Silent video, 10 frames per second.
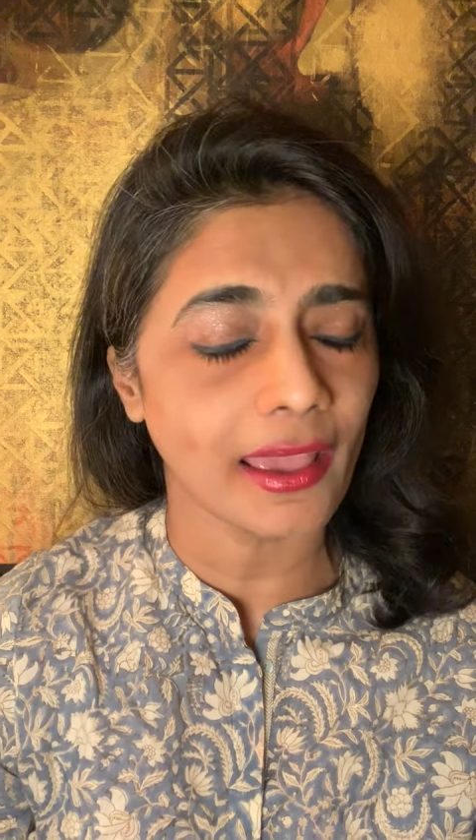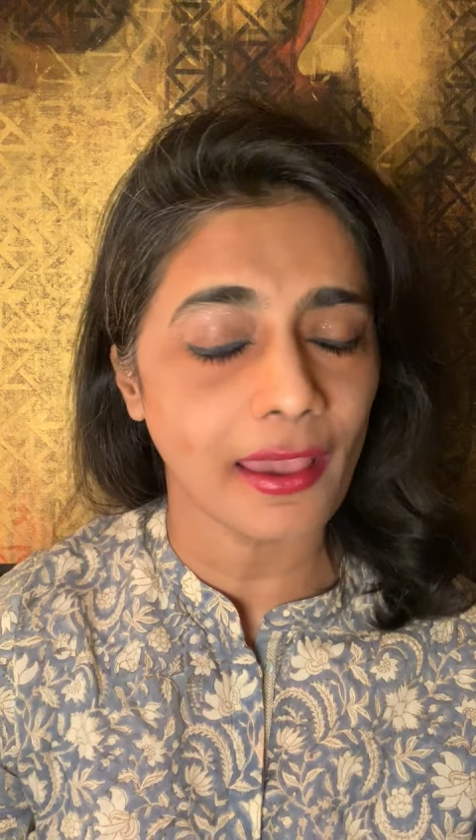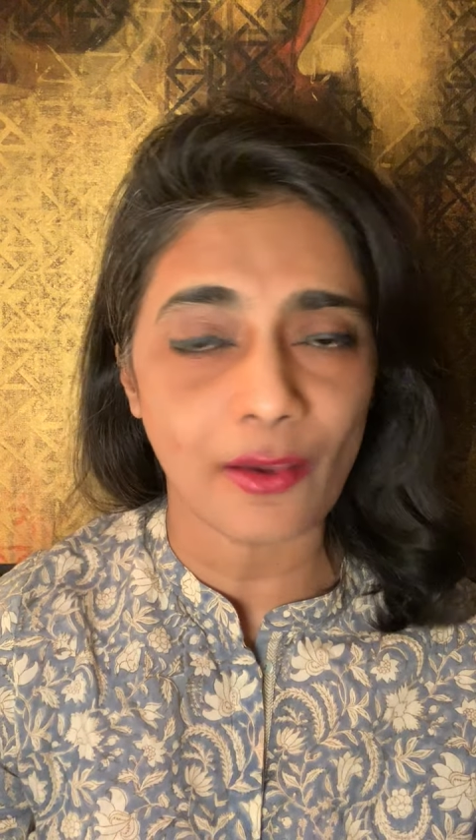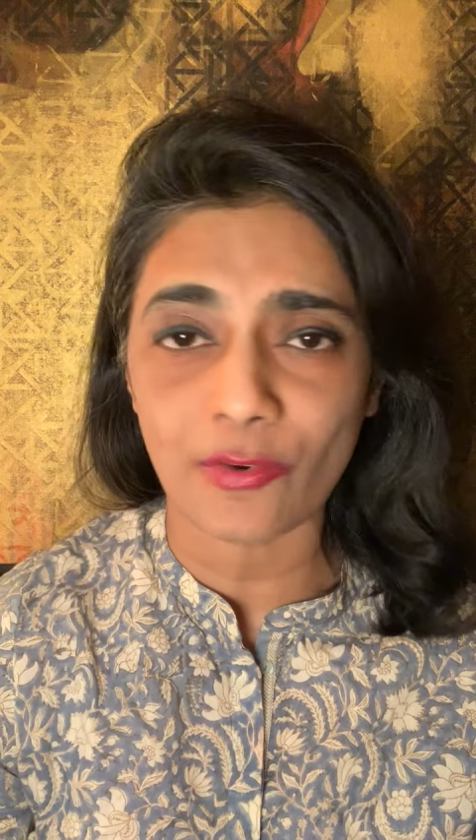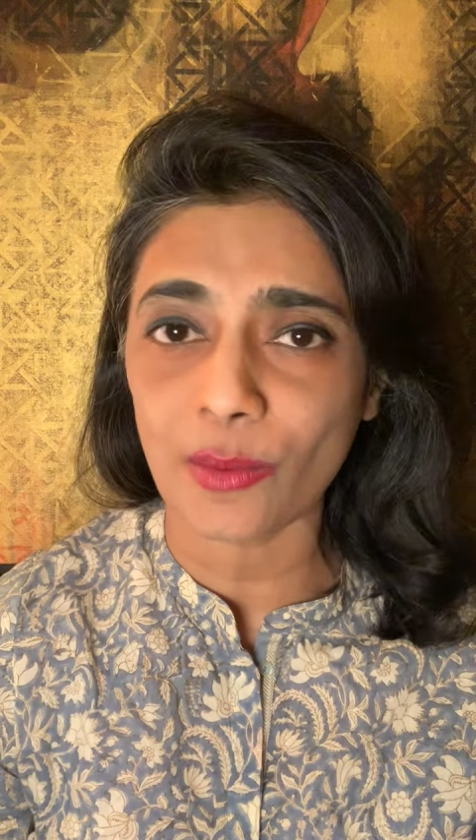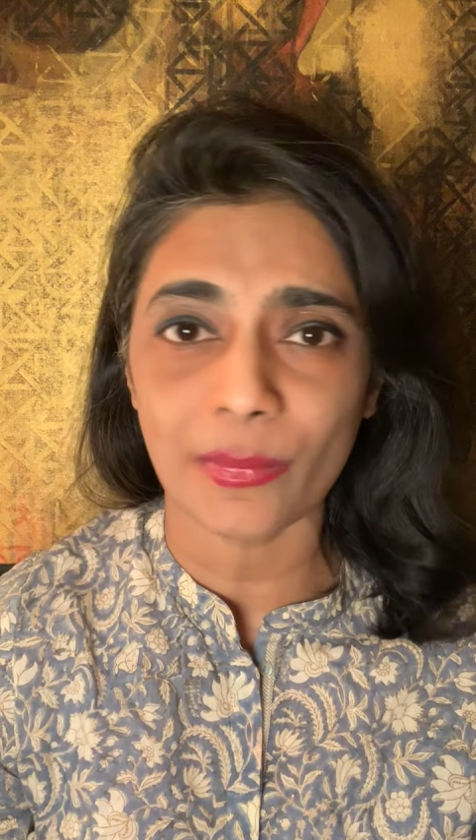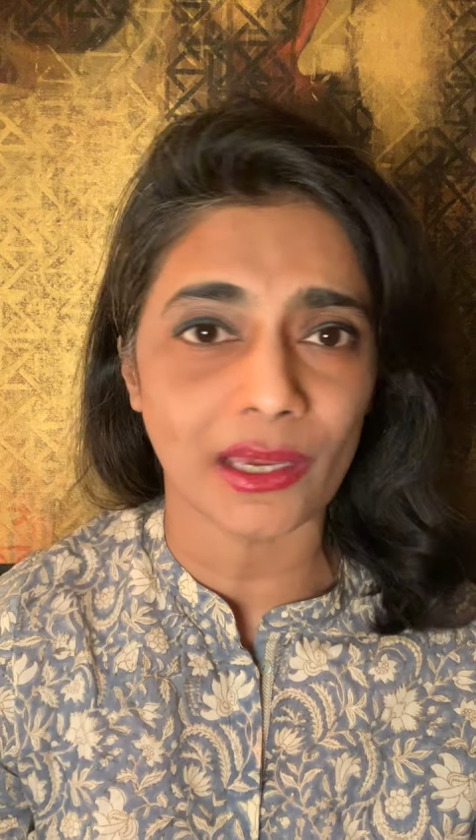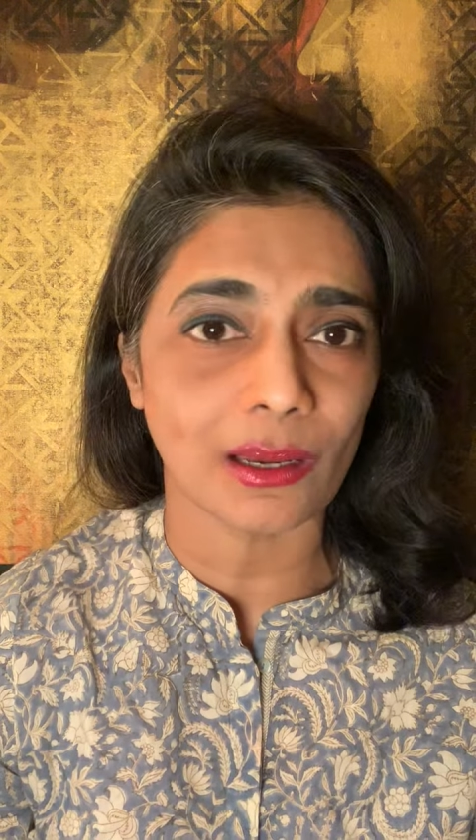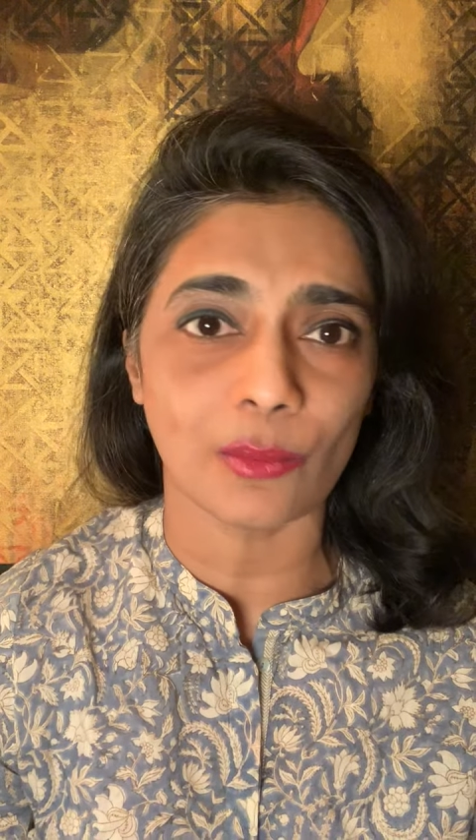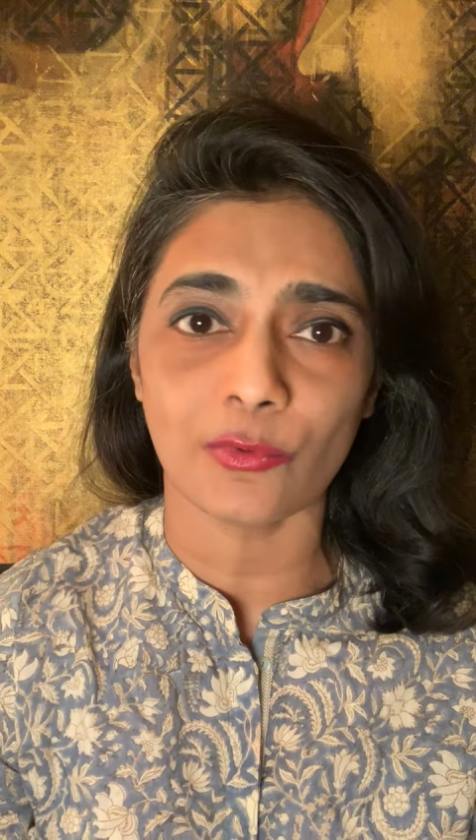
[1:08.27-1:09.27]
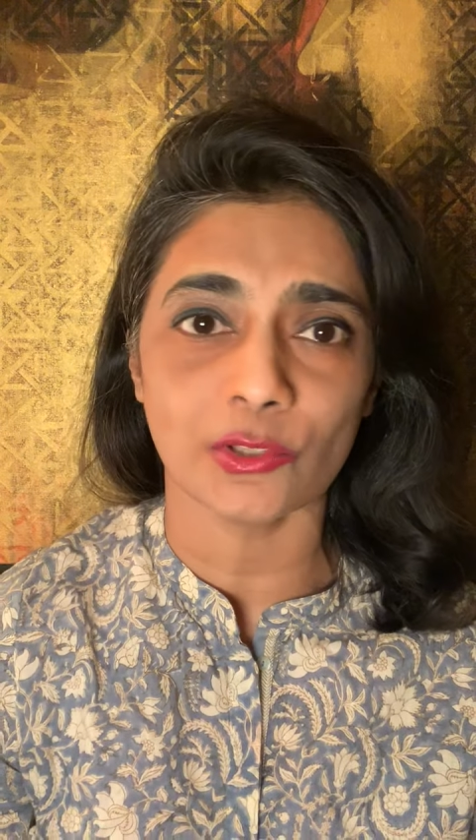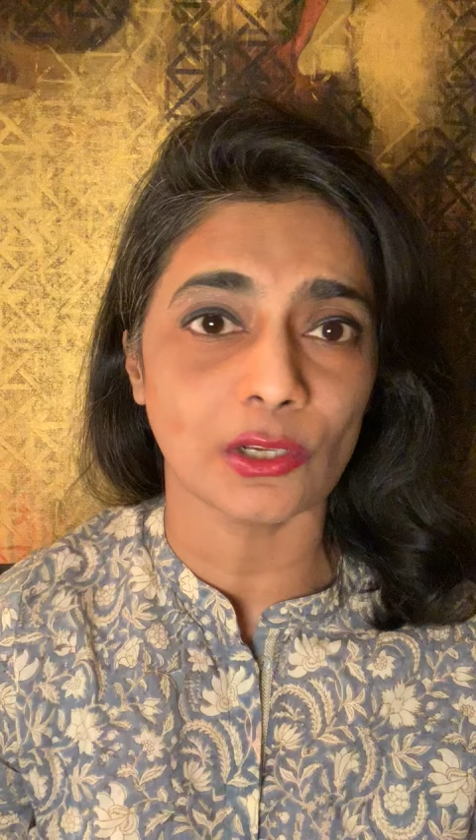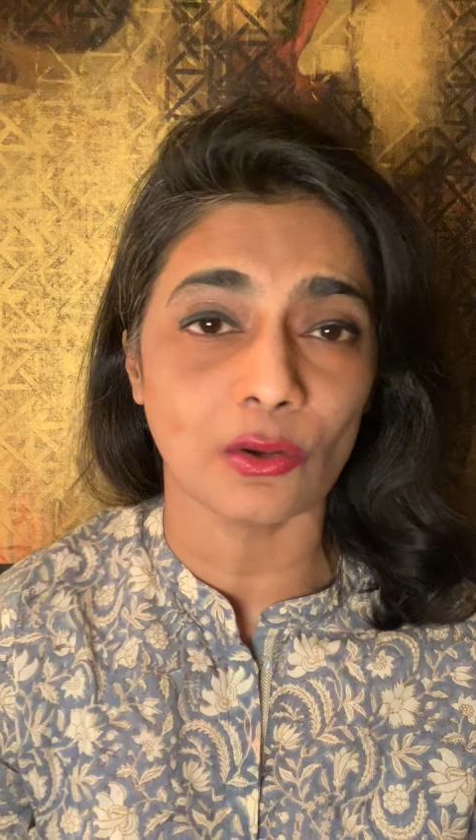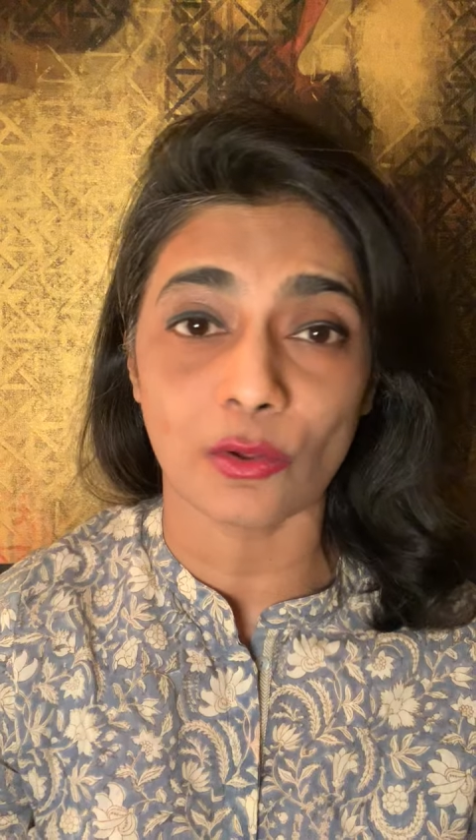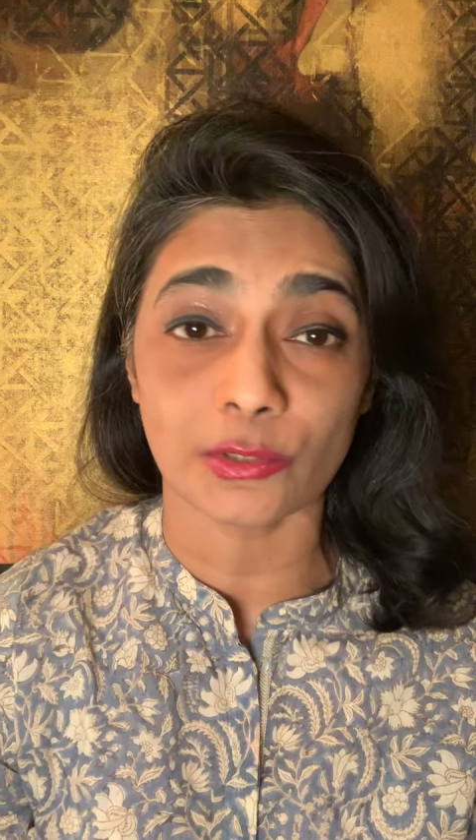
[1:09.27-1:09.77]
ever make up for
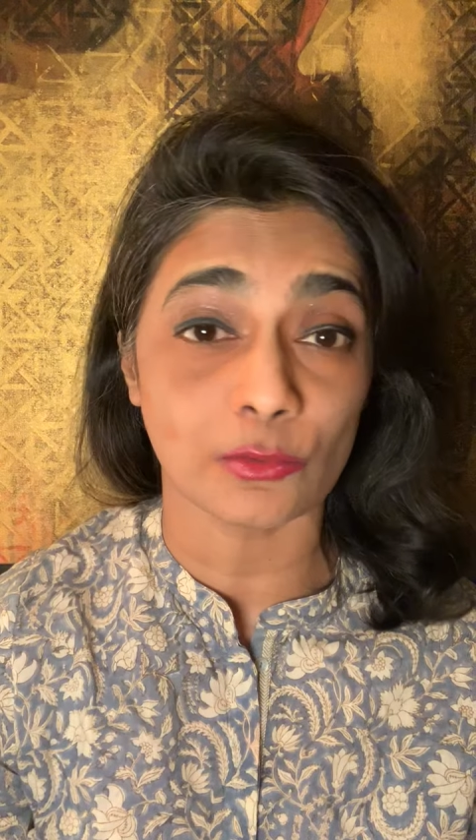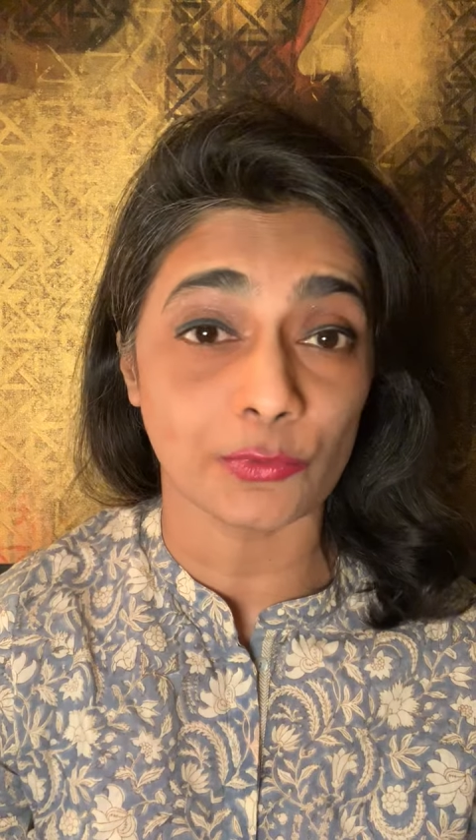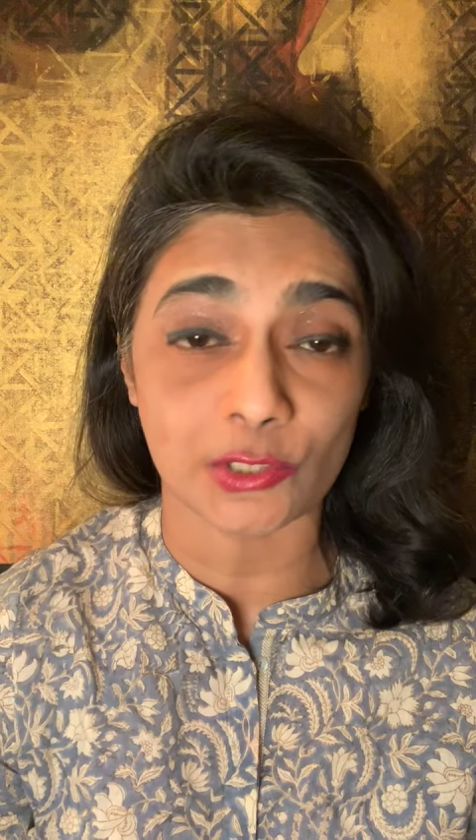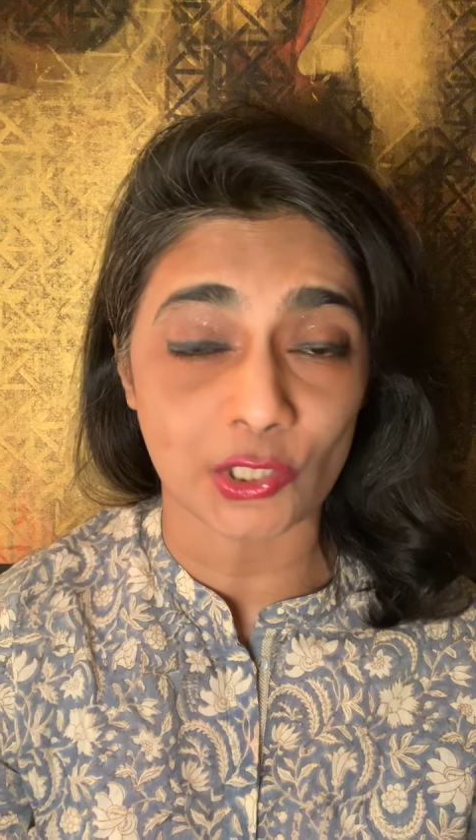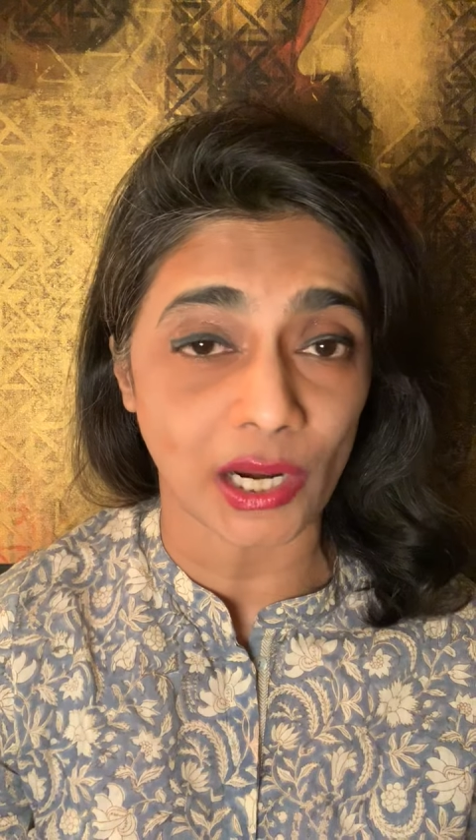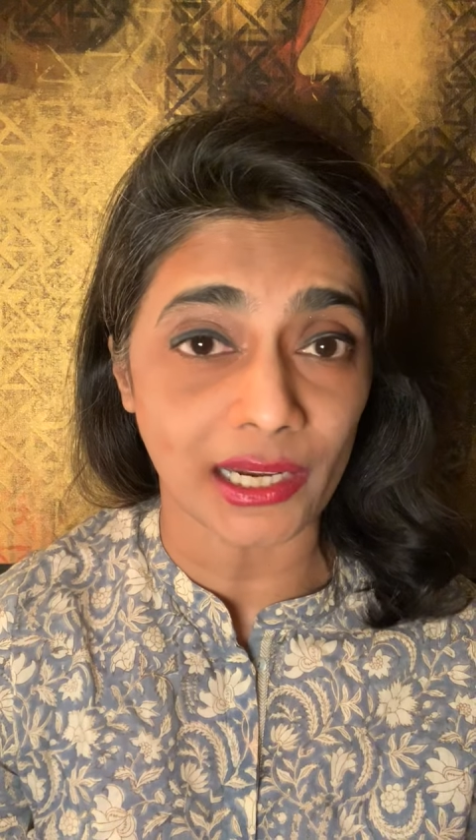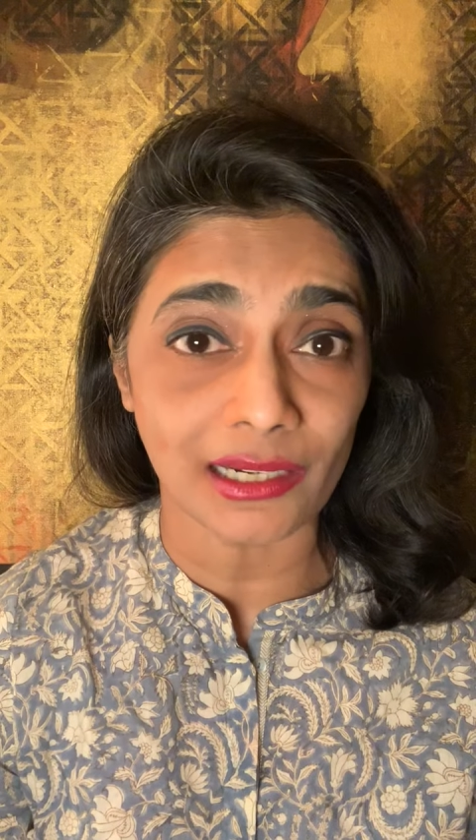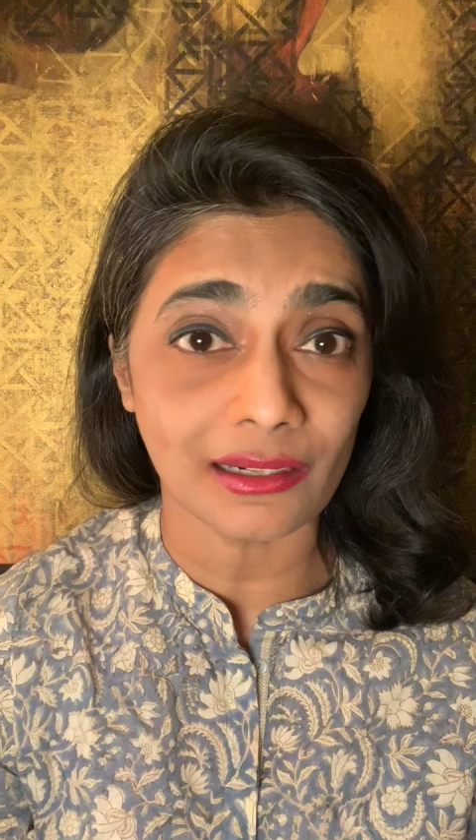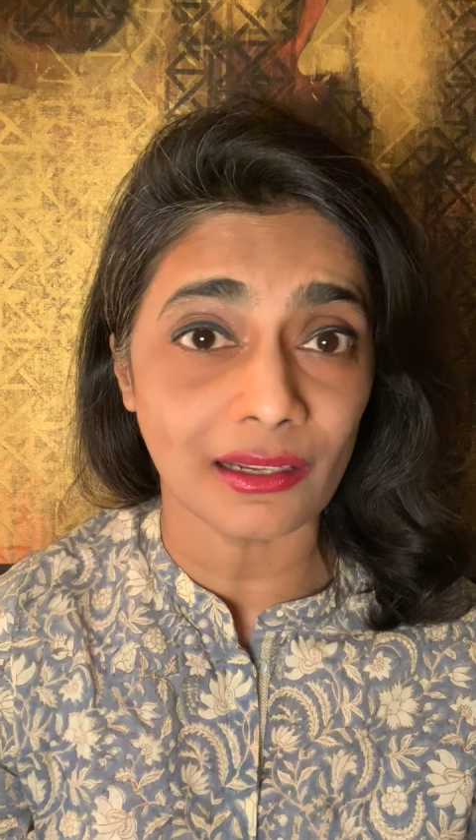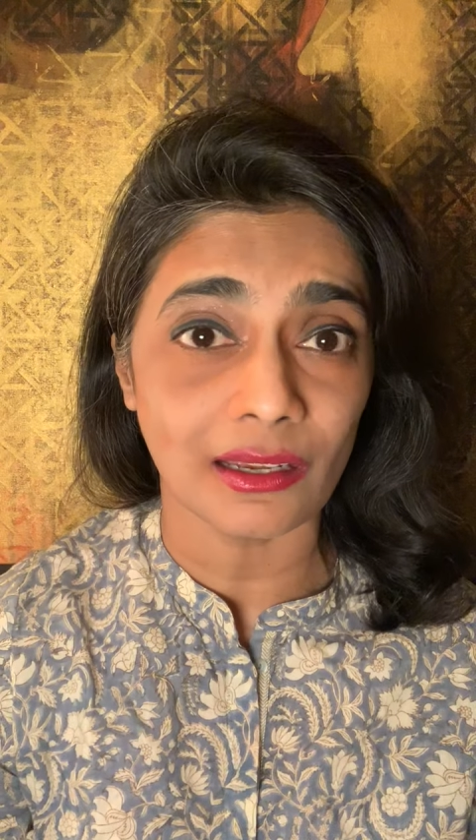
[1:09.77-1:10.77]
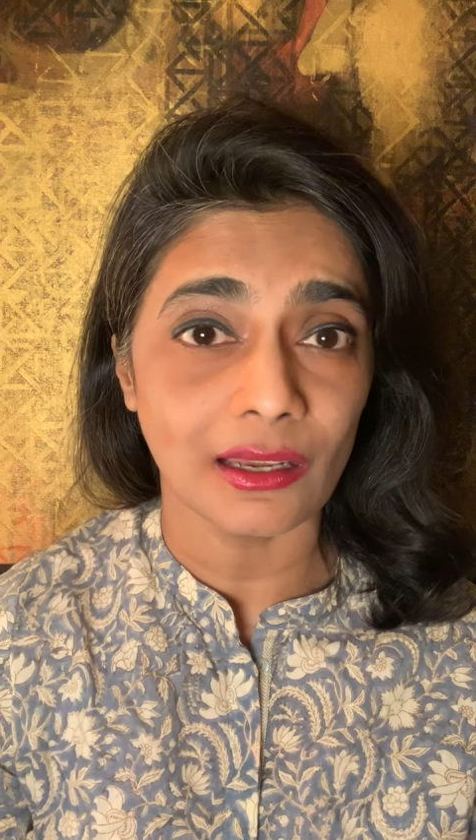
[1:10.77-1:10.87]
the loss of a child,